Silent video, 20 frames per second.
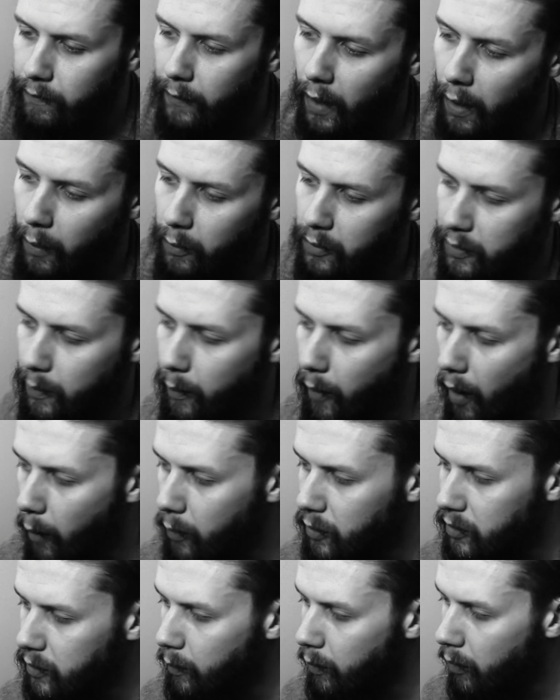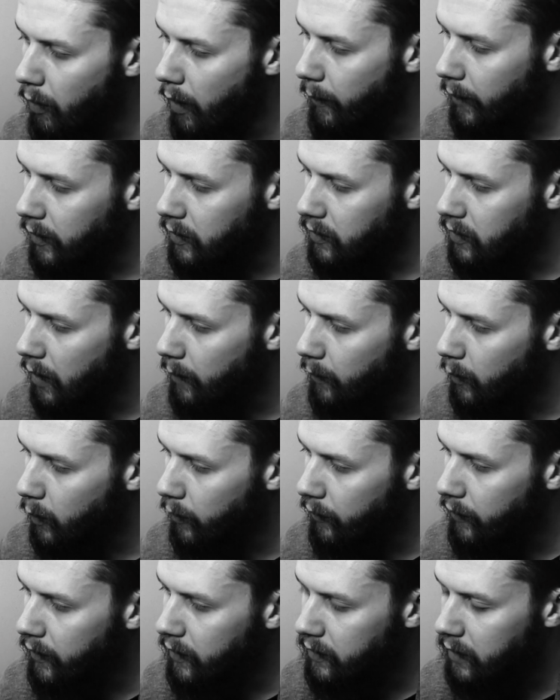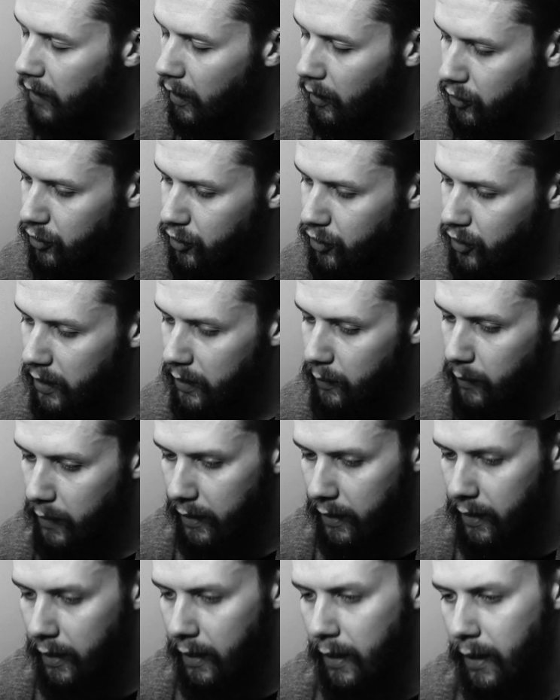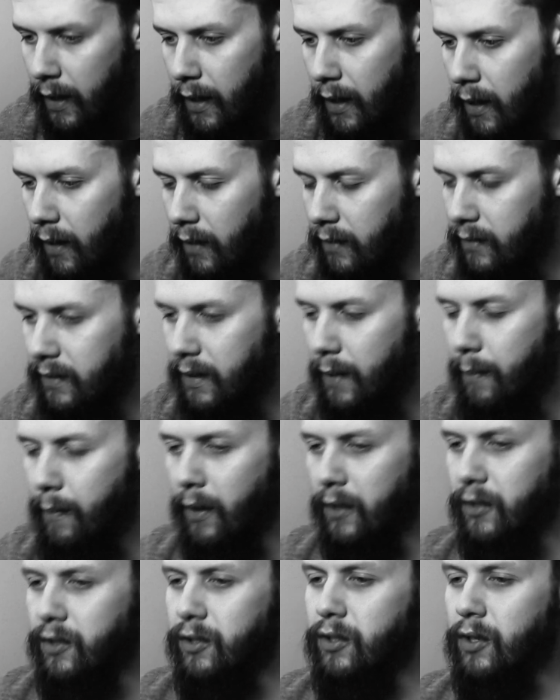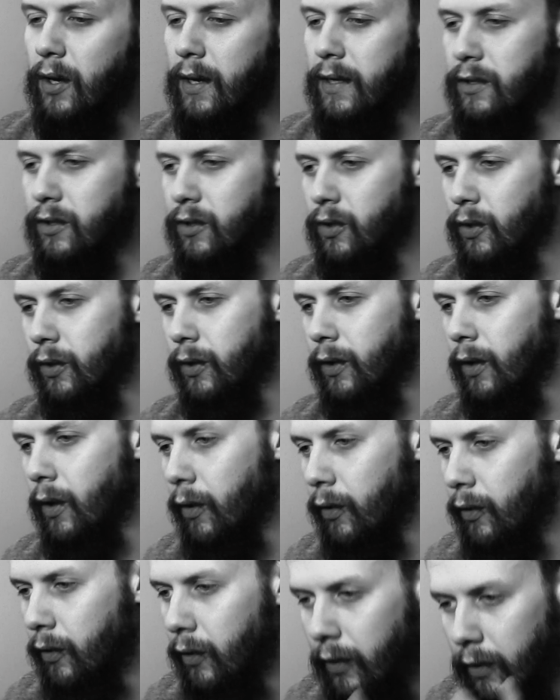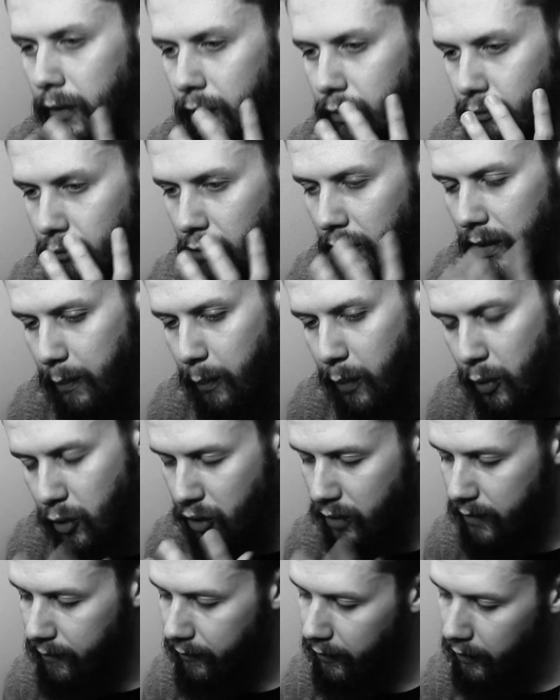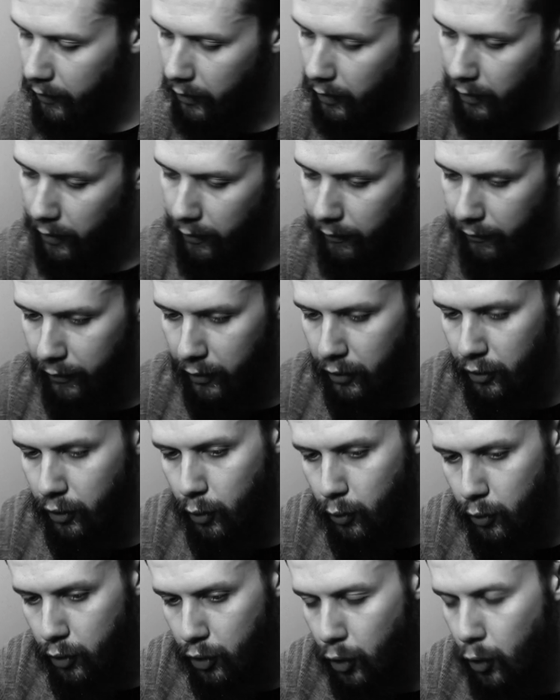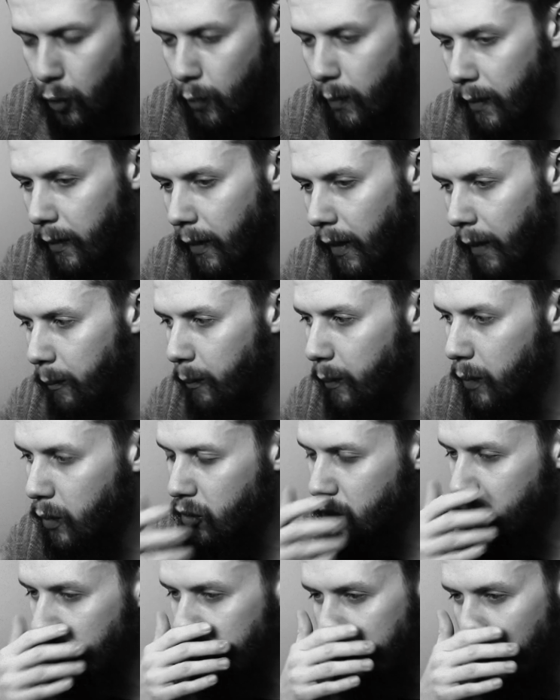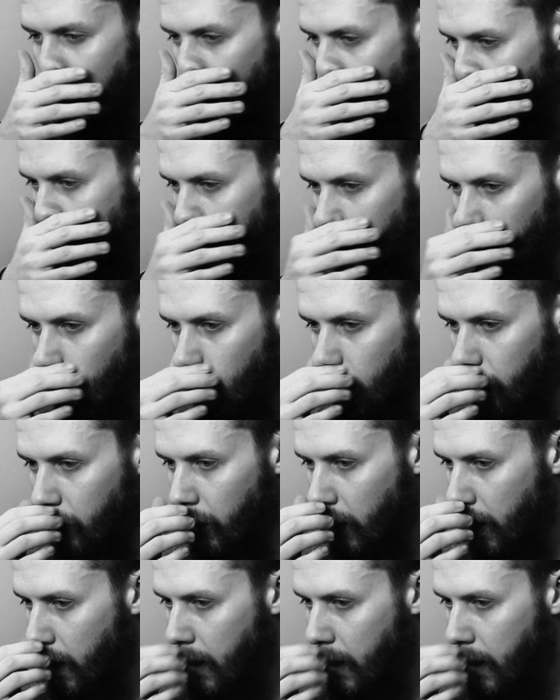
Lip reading: I was a prime example of this last year when I set my sights on really pushing for YouTube and pushing the art forward.